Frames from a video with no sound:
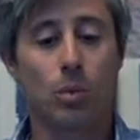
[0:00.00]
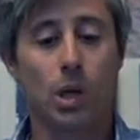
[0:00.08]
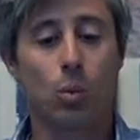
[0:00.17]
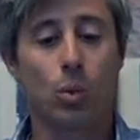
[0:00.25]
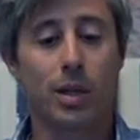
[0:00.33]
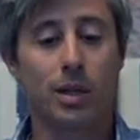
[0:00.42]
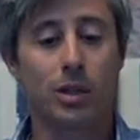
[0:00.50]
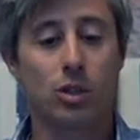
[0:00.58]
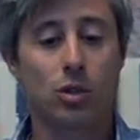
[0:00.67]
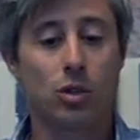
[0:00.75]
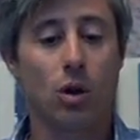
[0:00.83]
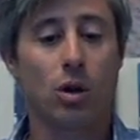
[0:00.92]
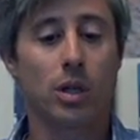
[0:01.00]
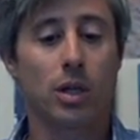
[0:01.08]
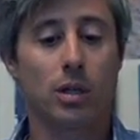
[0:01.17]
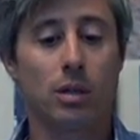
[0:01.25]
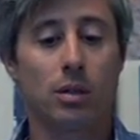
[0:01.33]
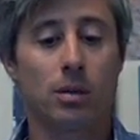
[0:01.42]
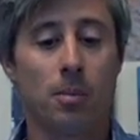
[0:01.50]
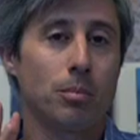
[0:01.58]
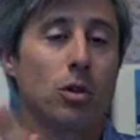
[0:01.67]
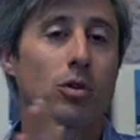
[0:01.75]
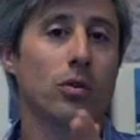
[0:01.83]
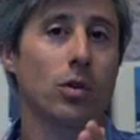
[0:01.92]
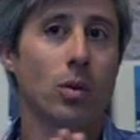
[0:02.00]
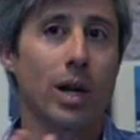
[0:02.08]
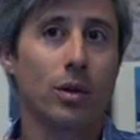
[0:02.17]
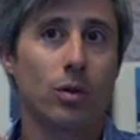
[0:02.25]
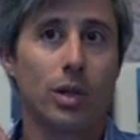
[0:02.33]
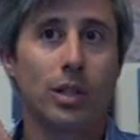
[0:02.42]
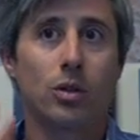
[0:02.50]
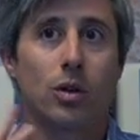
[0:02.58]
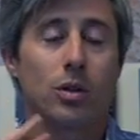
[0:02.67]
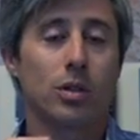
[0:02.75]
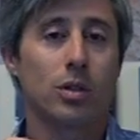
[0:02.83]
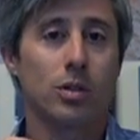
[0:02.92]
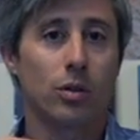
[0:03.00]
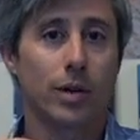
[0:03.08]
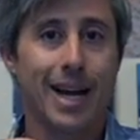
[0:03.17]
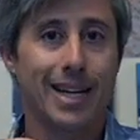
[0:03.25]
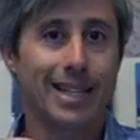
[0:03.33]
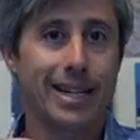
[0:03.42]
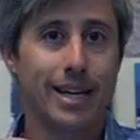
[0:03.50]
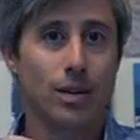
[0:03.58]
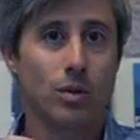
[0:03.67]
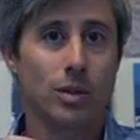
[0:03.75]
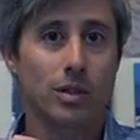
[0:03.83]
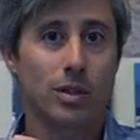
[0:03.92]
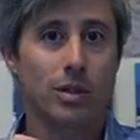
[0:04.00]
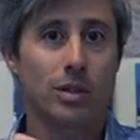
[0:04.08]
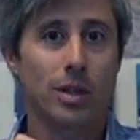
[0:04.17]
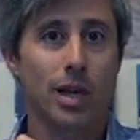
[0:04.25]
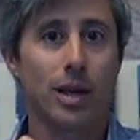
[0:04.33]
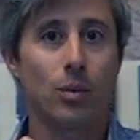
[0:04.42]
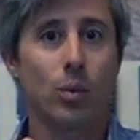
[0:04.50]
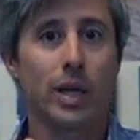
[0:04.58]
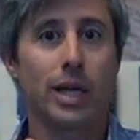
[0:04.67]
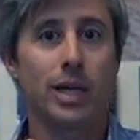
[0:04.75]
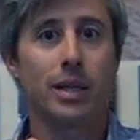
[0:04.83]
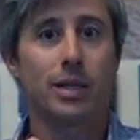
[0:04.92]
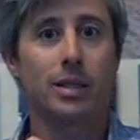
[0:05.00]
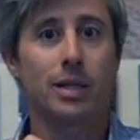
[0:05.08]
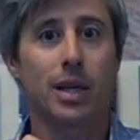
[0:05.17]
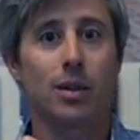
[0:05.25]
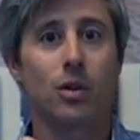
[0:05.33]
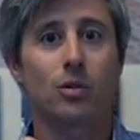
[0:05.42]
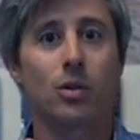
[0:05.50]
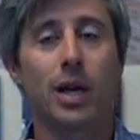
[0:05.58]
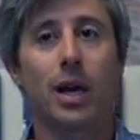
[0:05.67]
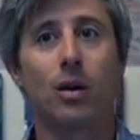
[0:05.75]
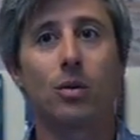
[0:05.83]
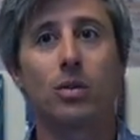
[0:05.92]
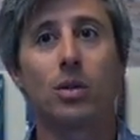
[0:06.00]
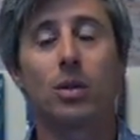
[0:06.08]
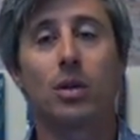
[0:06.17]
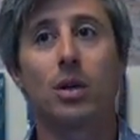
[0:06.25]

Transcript: when this started, most of the rent increase notices are 90-day notices, and we send those out